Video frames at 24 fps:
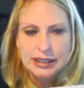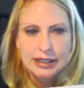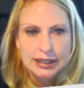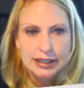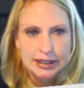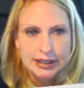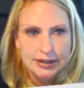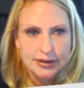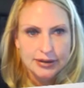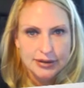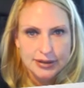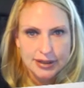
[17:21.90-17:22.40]

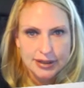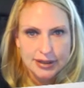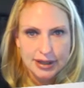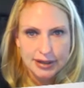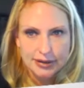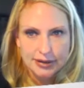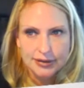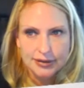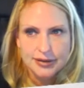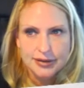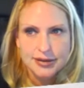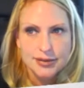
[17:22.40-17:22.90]
there's
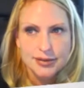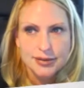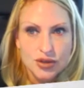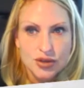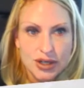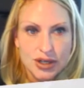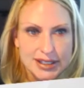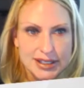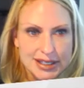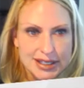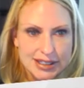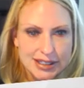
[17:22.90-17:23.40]
some
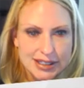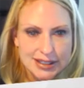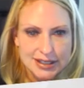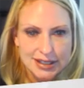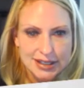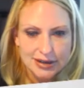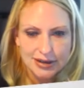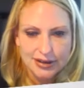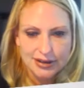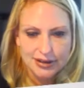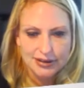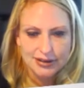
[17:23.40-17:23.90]
transitions here
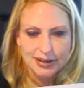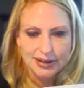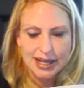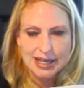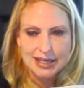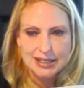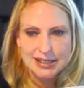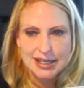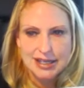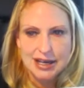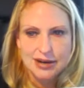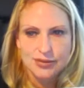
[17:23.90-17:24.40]
on their last
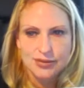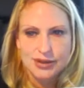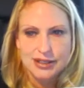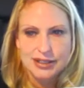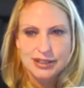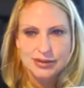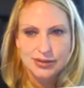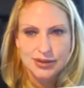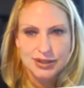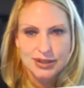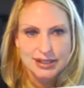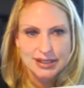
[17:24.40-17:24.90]
slide, which
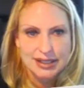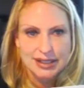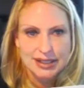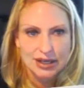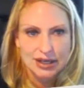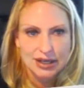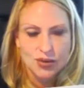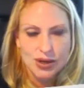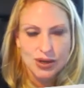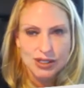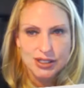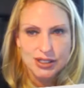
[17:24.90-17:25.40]
was the
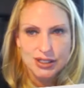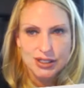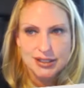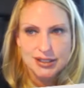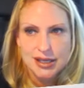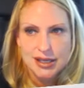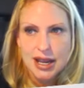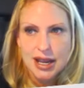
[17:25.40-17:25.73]
questions.